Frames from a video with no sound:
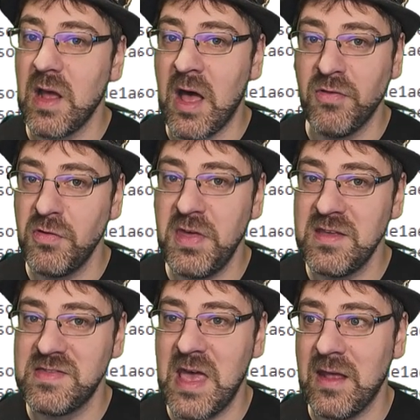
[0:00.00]
Other
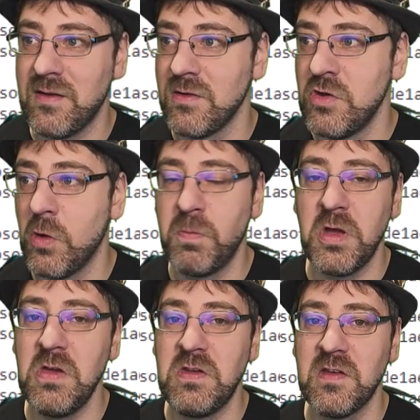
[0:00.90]
things that
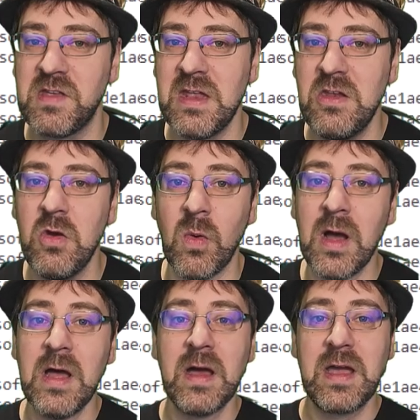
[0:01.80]
Notebookutils can do.
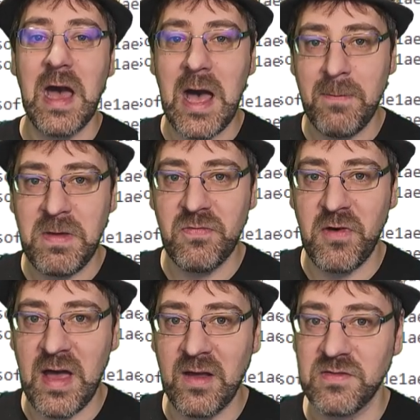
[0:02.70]
Copy
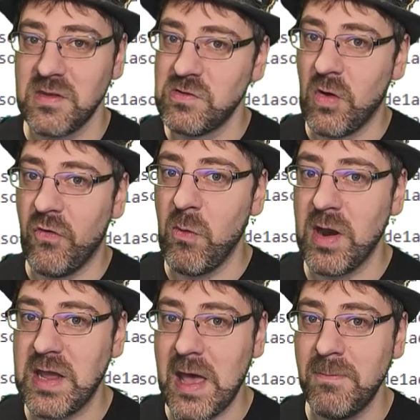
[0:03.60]
files. So if I
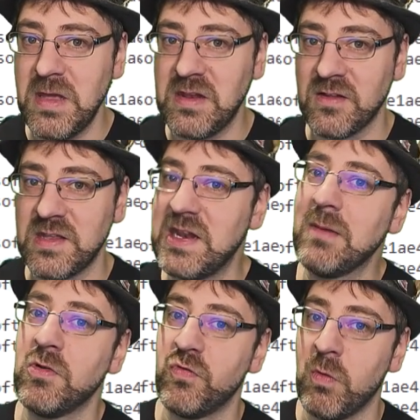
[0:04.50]
want to copy delta
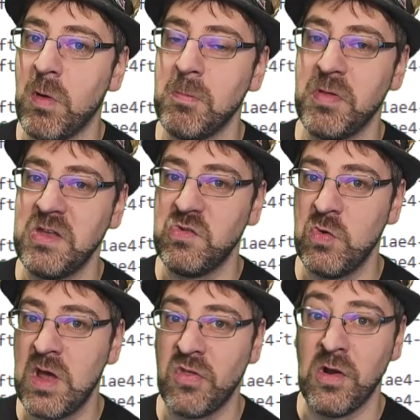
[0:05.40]
tables from one place to
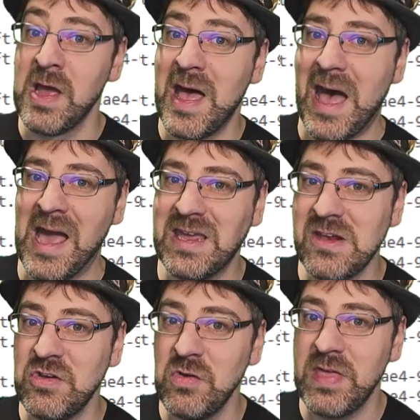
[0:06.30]
another, I
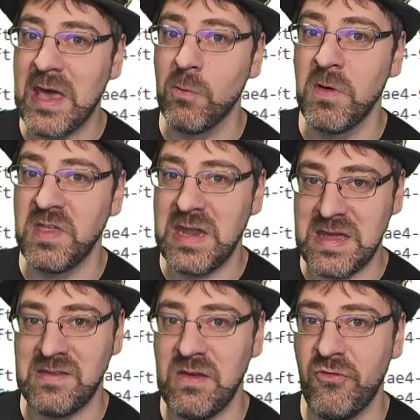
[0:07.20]
can do that with an
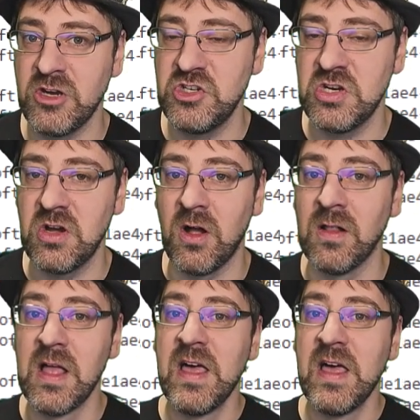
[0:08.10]
easy function call.